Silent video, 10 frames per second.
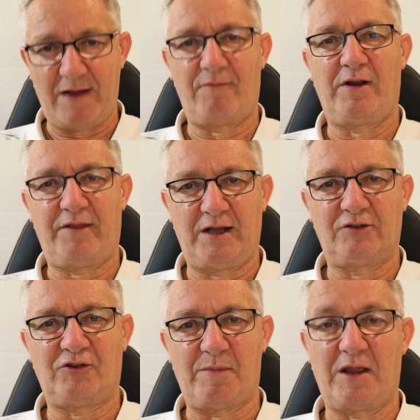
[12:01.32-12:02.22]
everything
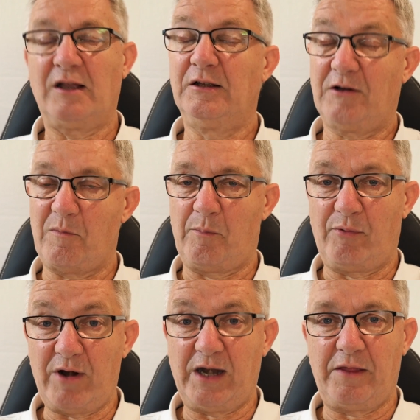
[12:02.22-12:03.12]
to me. I'm
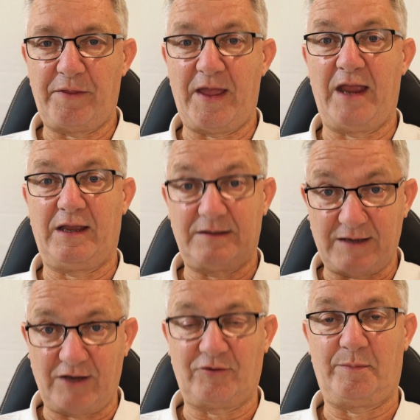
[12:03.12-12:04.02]
pretty thick, it
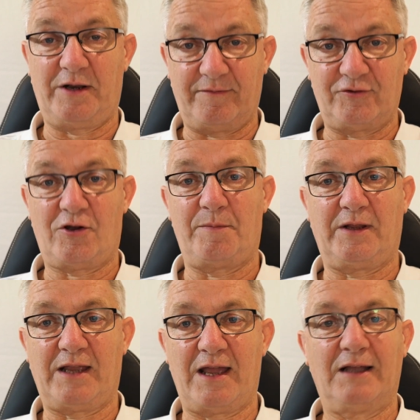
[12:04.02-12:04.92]
takes a bit of time to
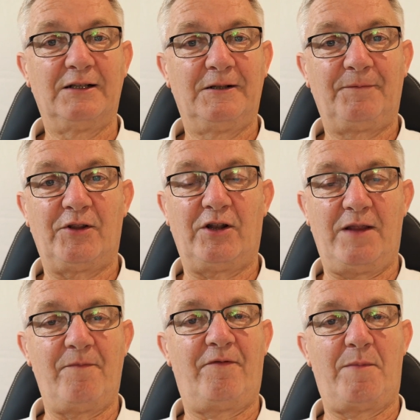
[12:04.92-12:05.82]
get the
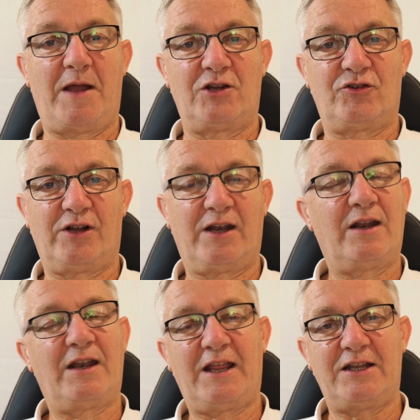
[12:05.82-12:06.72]
information in,
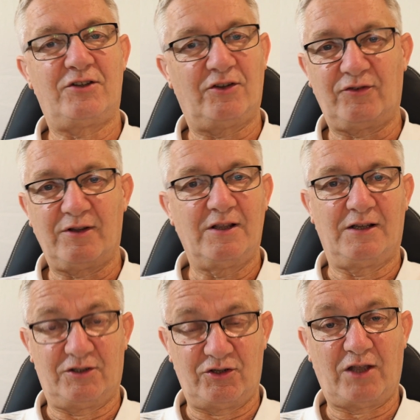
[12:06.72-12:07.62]
and he just
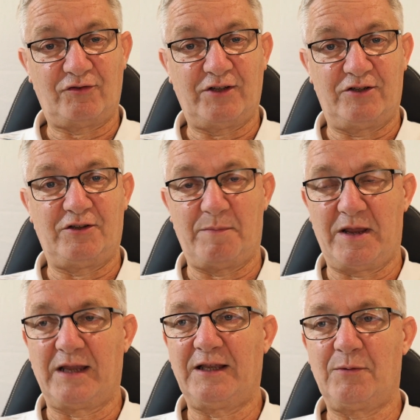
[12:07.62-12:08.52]
adjusted to
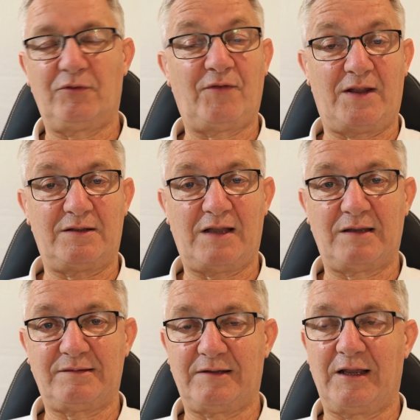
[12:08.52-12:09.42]
me. He was
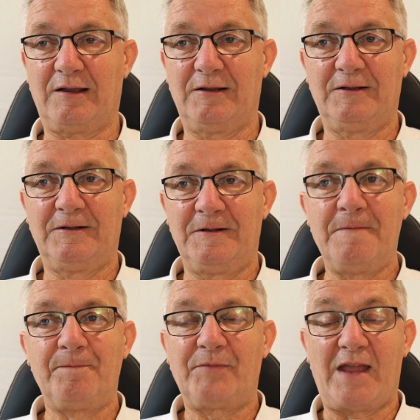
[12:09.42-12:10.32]
fantastic.
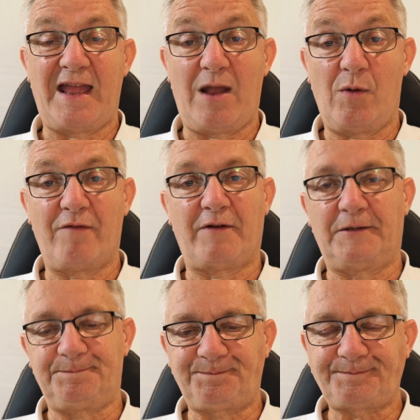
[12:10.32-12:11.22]
However,
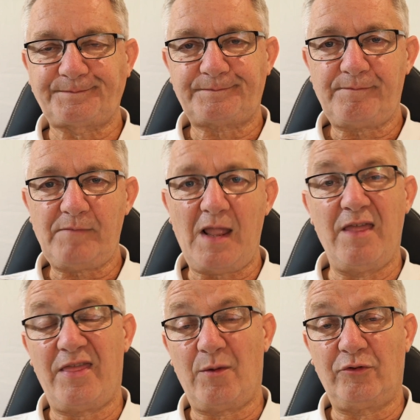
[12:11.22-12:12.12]

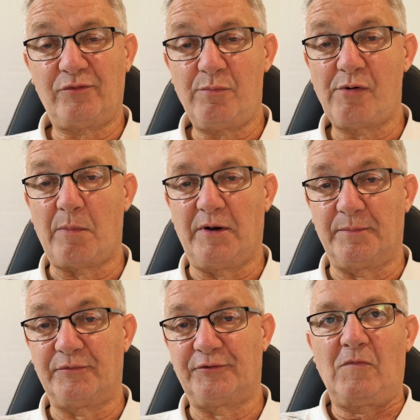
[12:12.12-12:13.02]
there were some
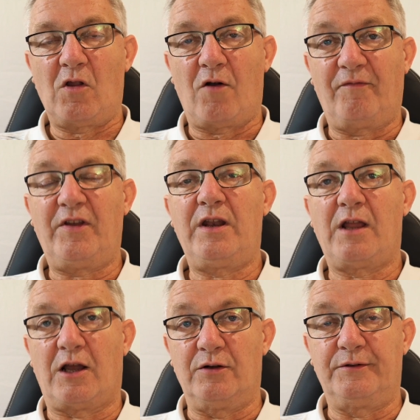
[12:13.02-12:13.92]
problems. I
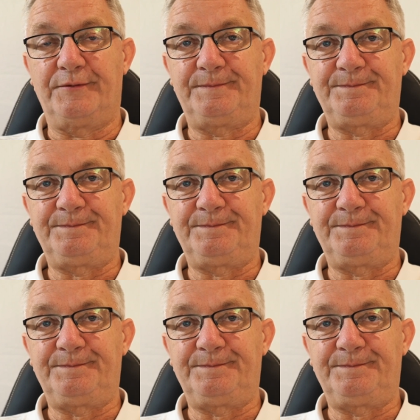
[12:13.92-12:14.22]
videoed